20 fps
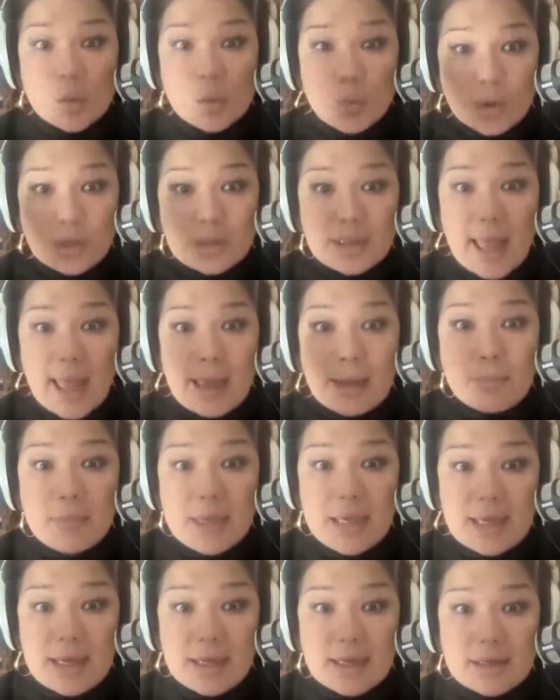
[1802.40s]
the world like
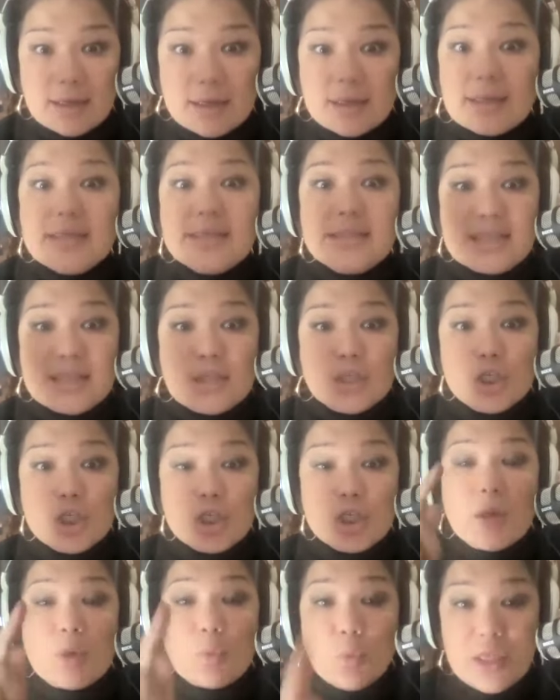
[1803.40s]
me didn't
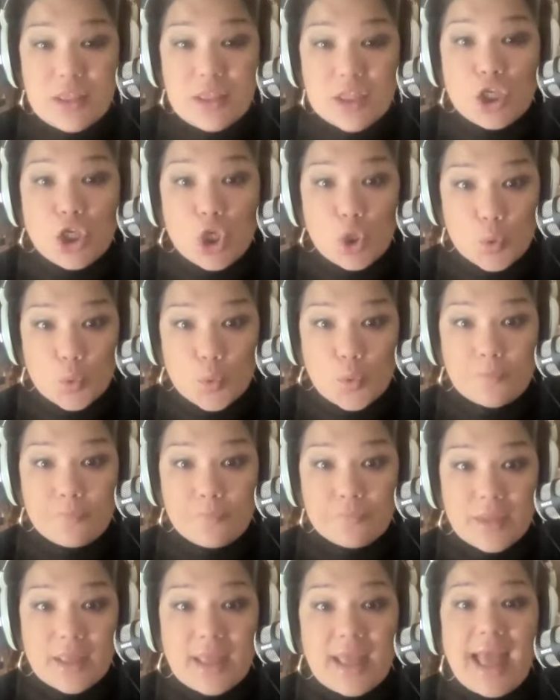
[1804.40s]
do right. it with you.
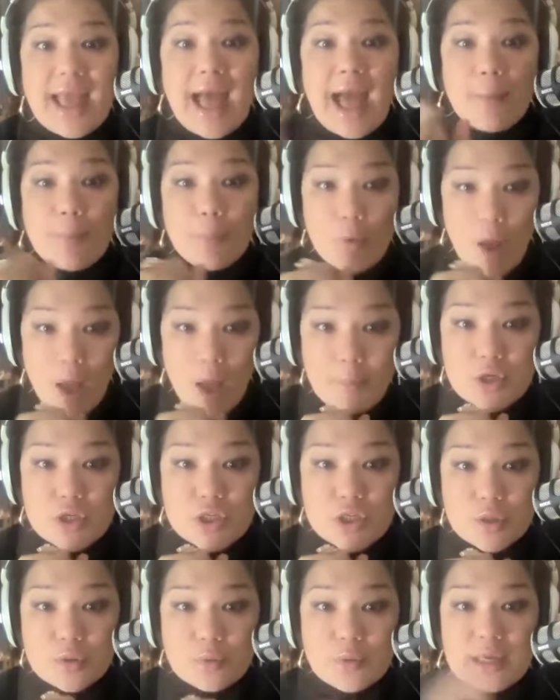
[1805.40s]
I right.
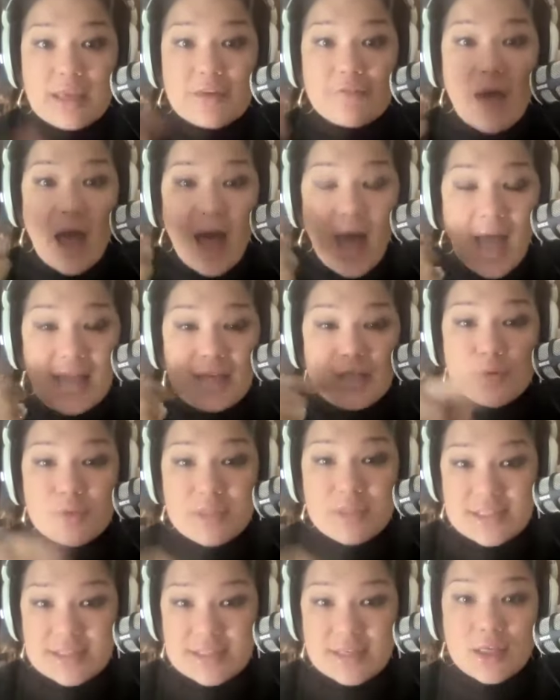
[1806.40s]
promise you, if I do
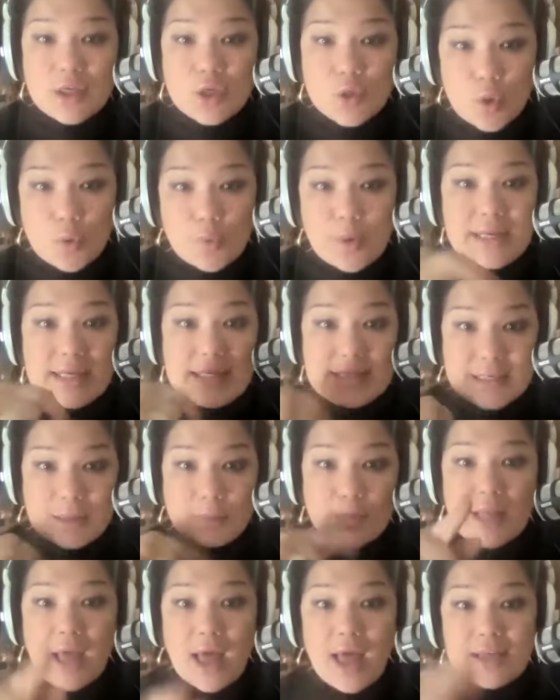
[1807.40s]
this thing you already
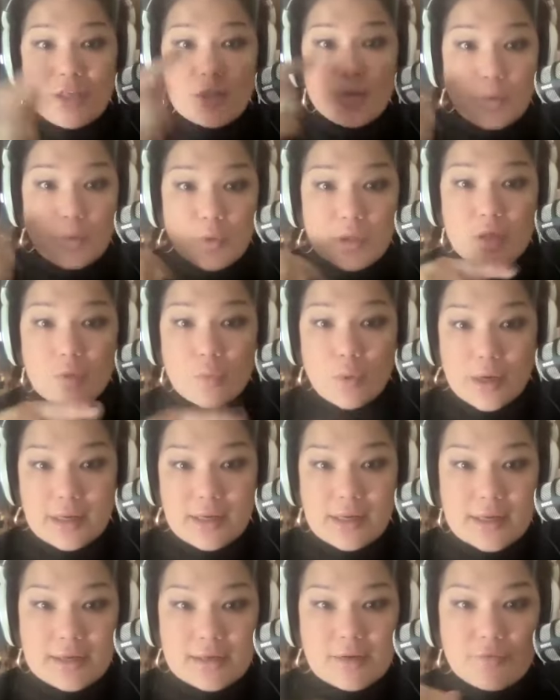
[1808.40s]
did, but I do it with you, we're going
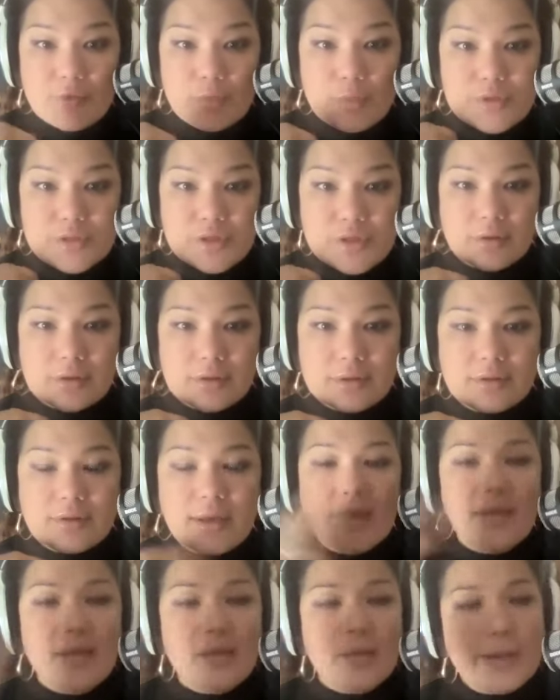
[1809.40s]
to get a different result.
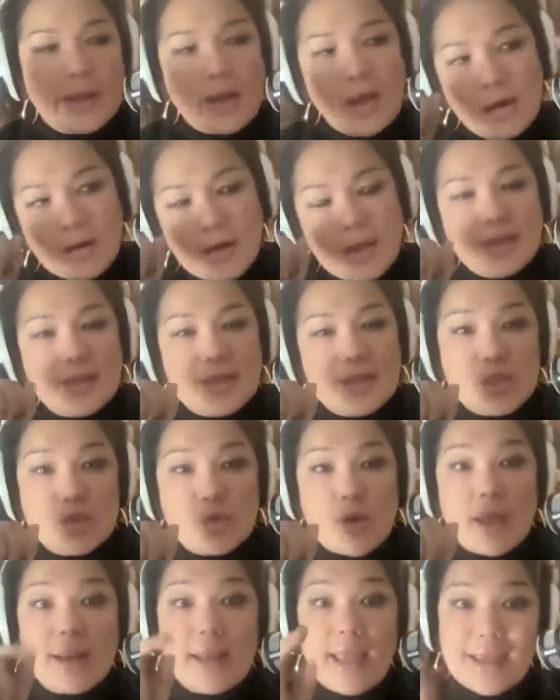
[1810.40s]
And they're like, okay, let's
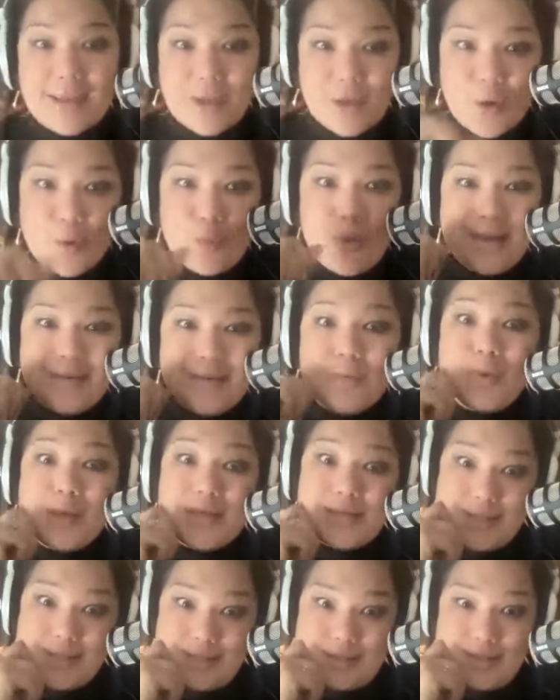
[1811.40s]
try it. And you know what?
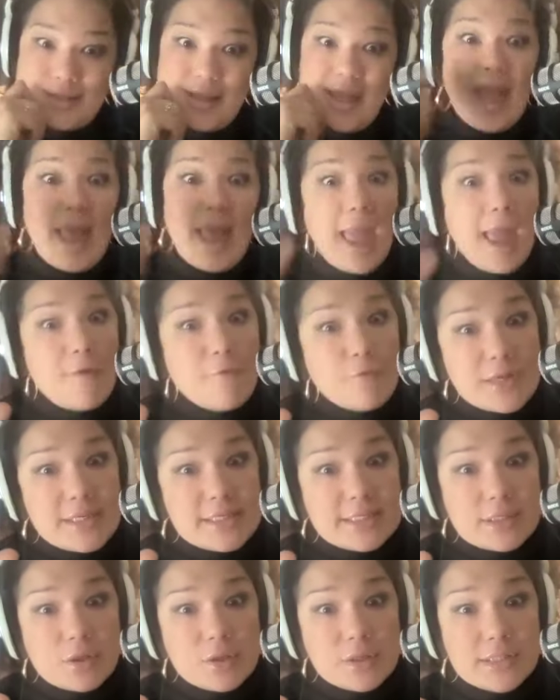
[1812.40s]
We did every
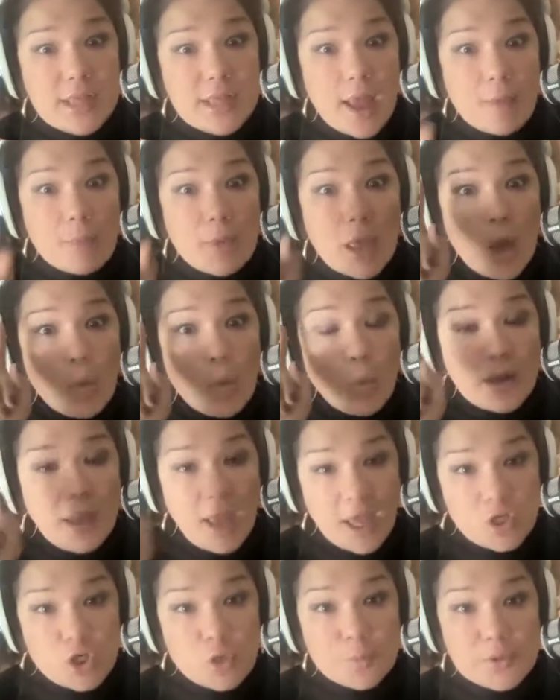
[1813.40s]
single time, 100%
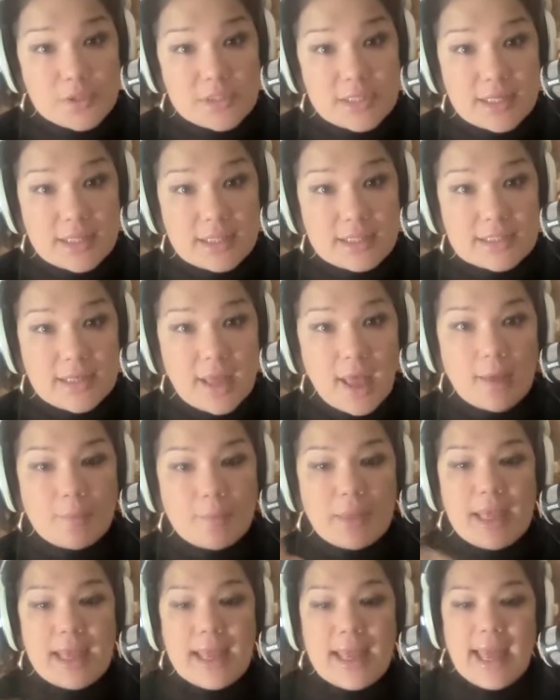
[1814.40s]
mm-hmm. of the
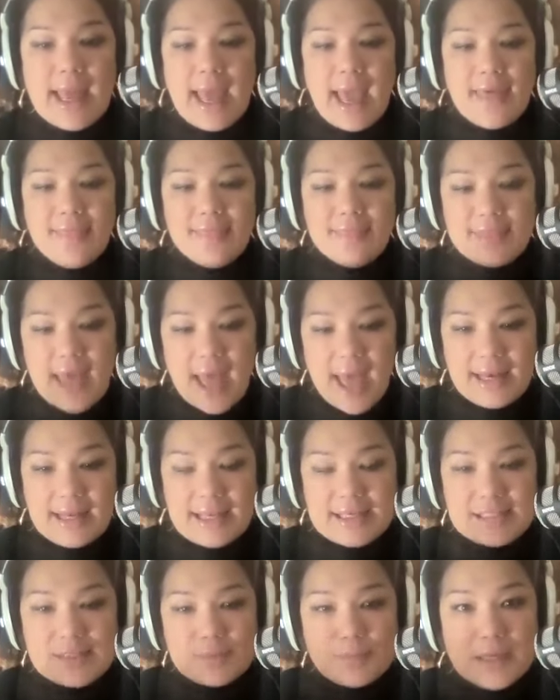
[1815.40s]
time. And that
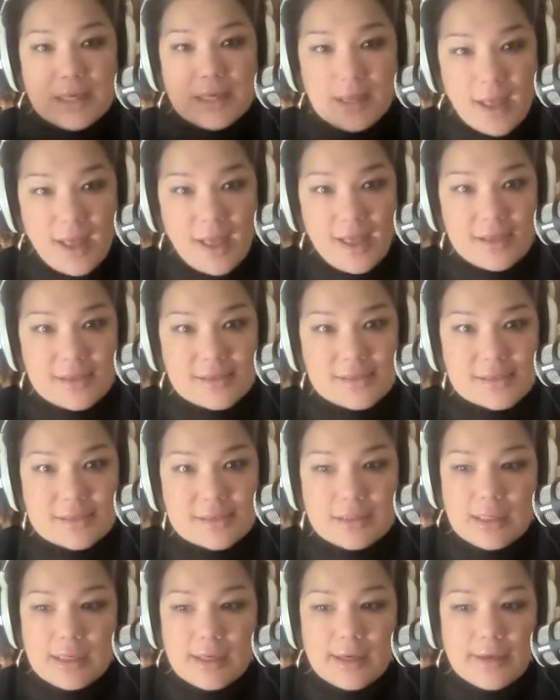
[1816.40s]
is
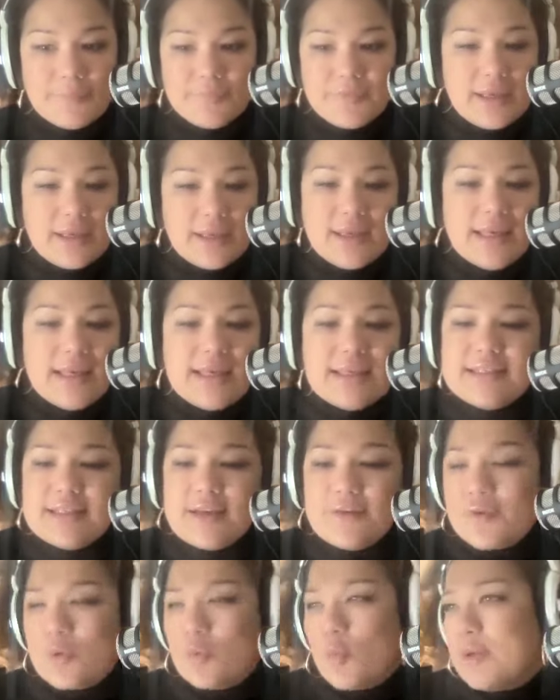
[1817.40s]
because in a
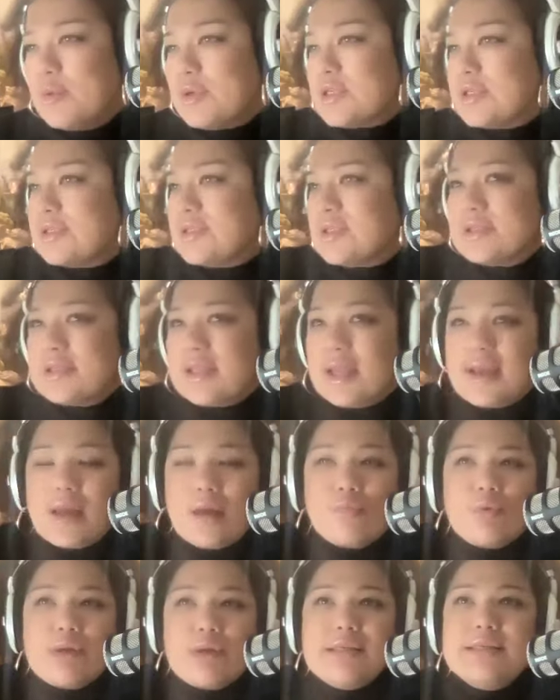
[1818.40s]
different way, which is just like
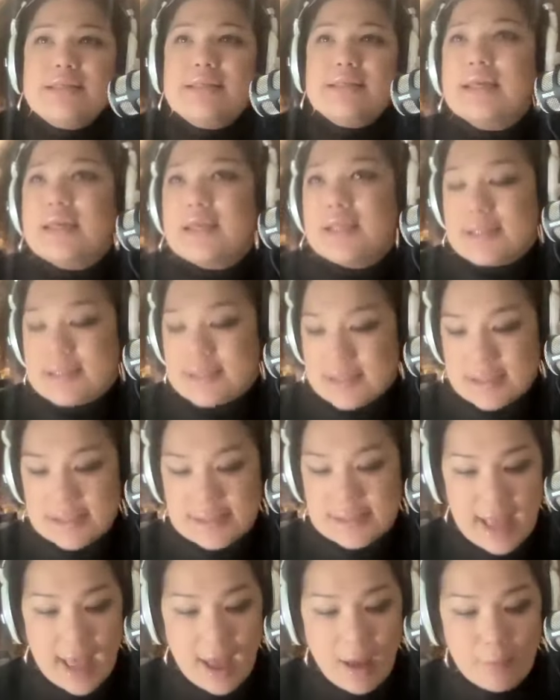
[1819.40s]
a ridiculous
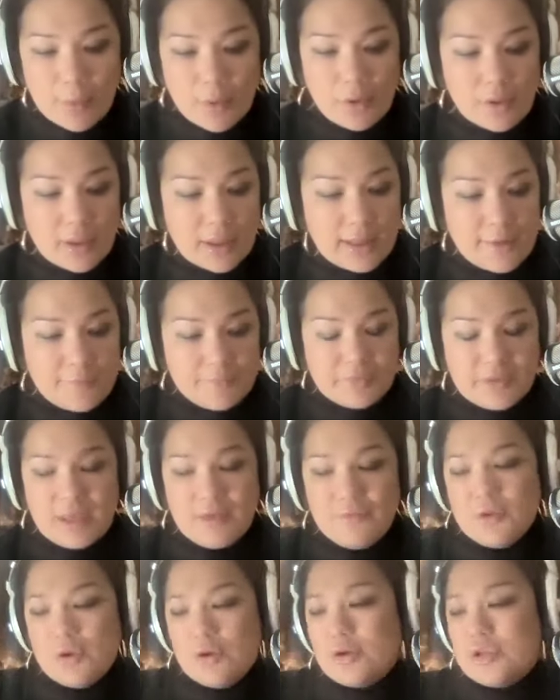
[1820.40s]
example.
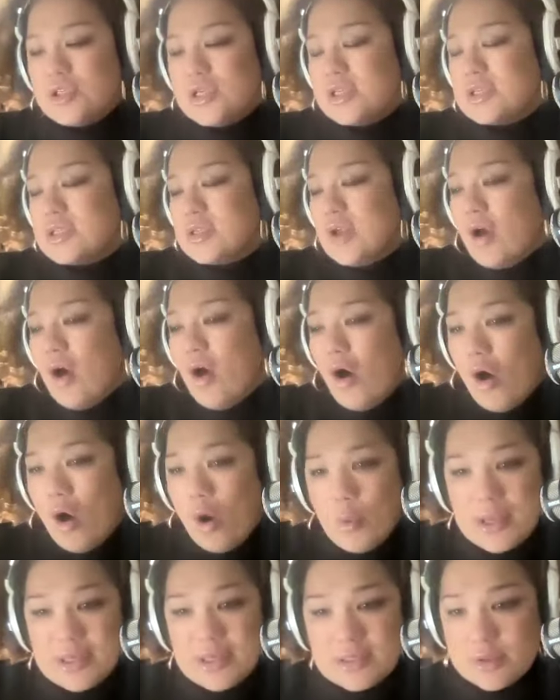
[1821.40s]
If you're just
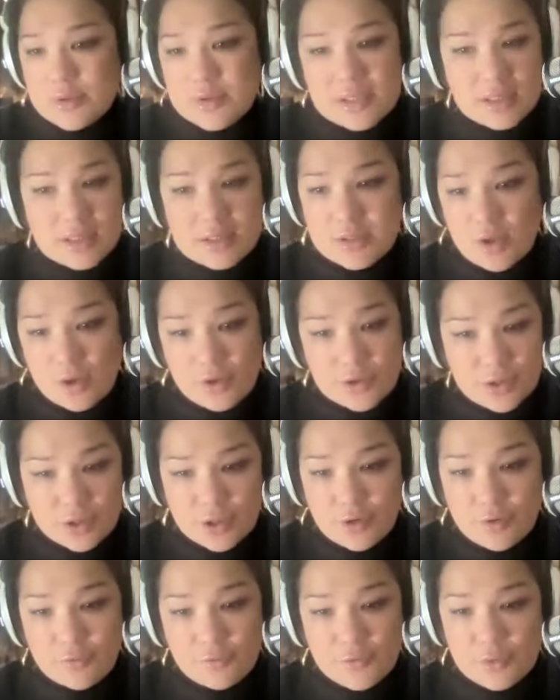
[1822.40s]
always using salt
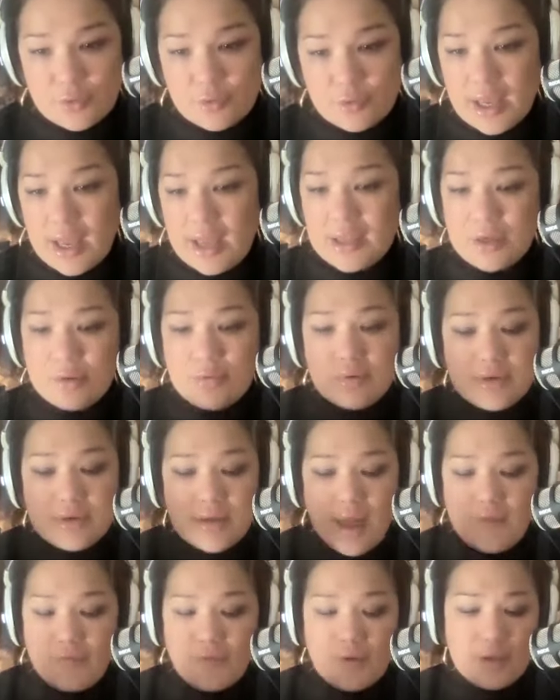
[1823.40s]
on your food and you
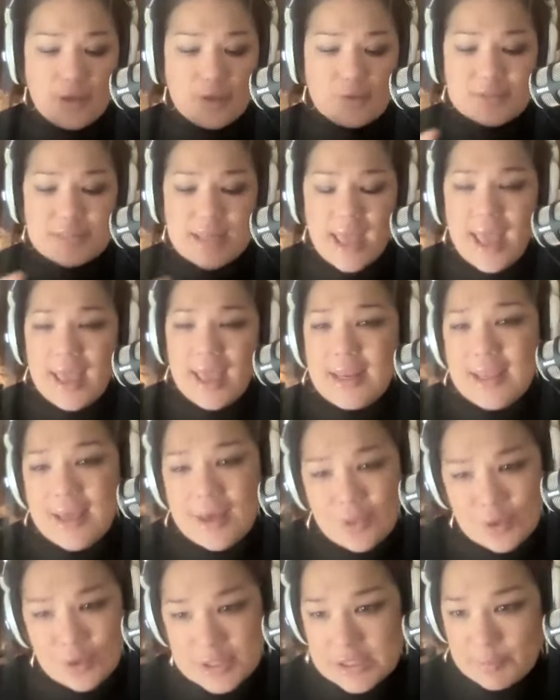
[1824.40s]
never use any
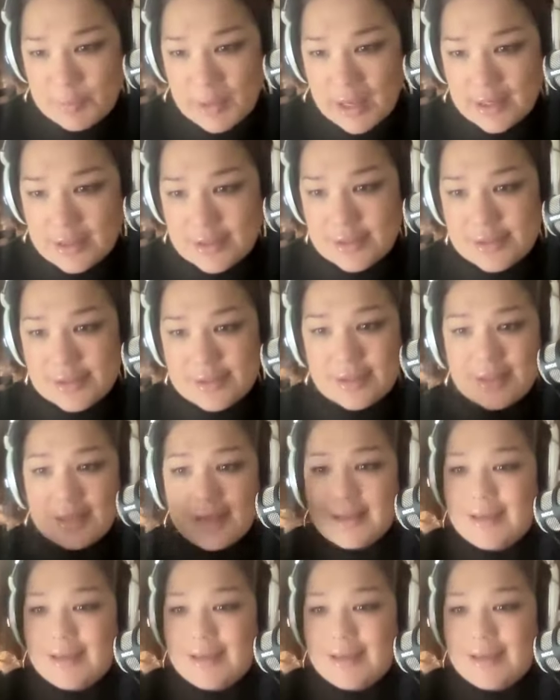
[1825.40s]
other spice,